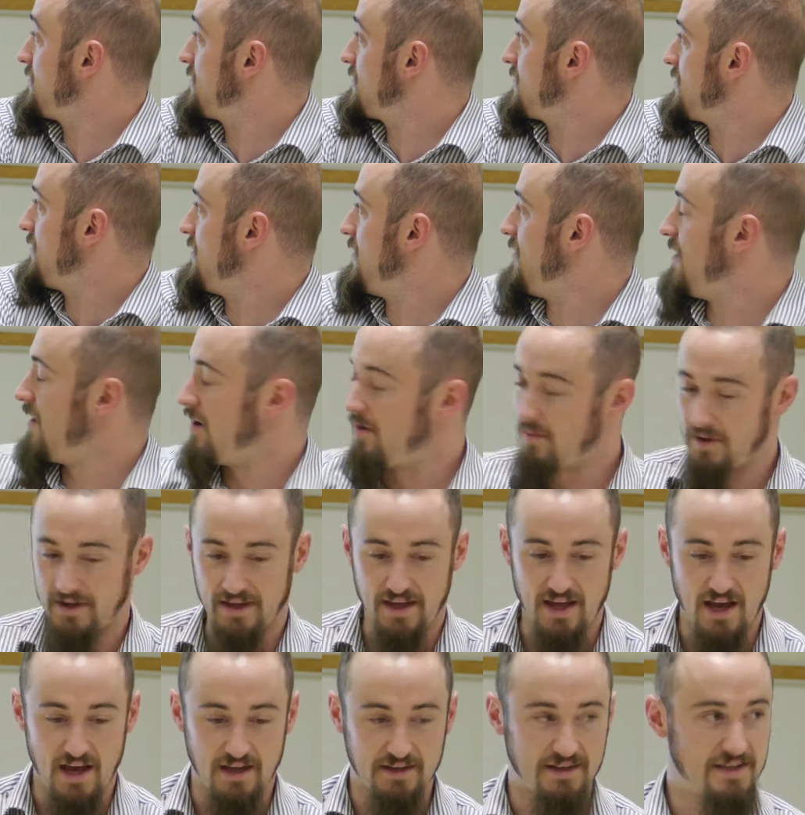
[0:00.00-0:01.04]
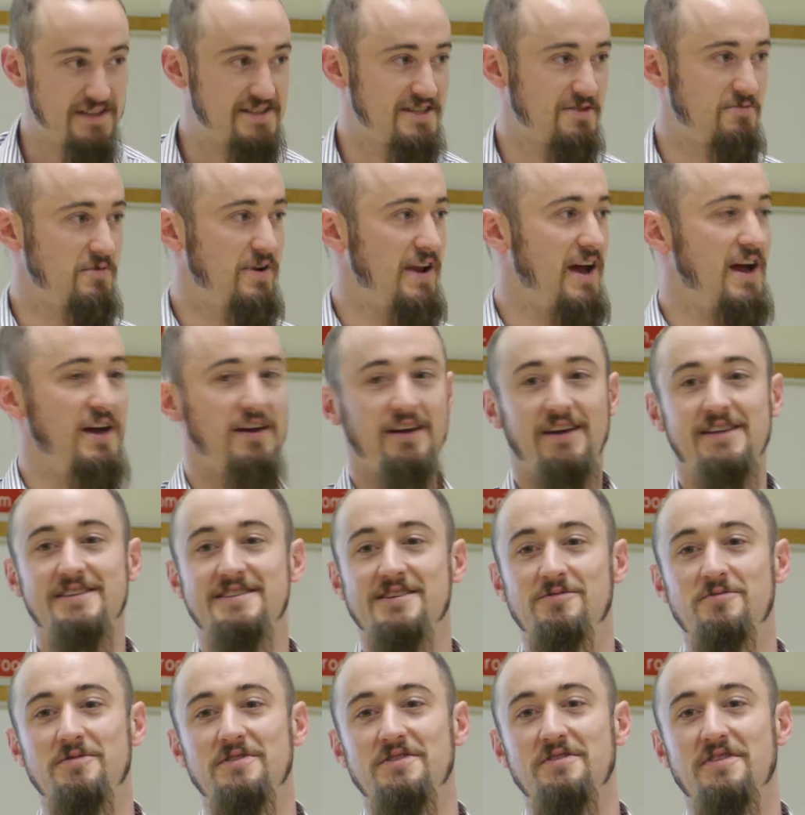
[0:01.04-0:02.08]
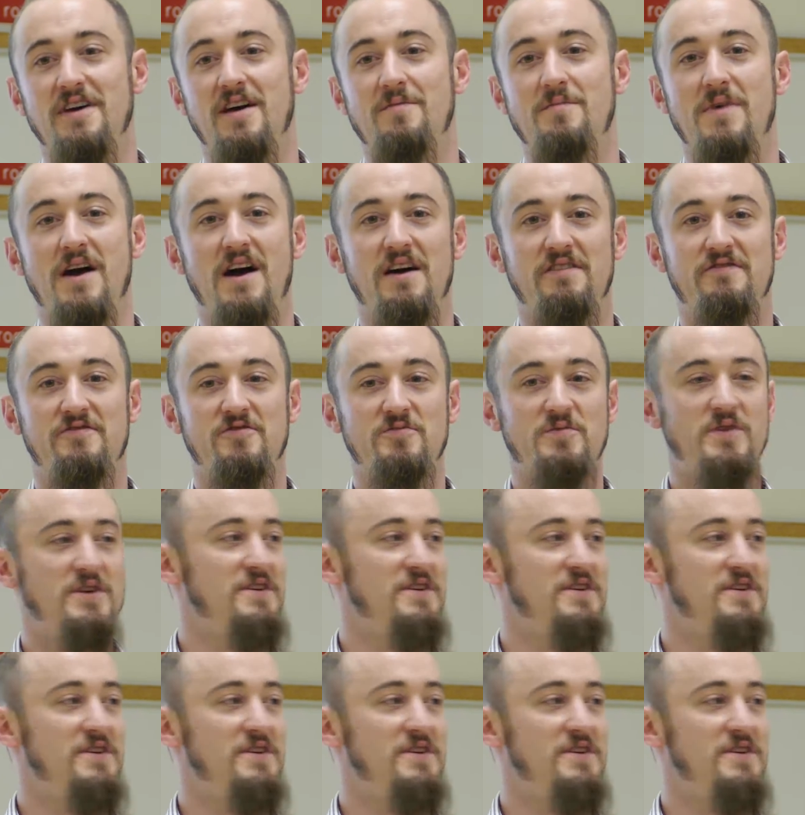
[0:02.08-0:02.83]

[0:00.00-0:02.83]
Oh my God! Can someone do that math for me?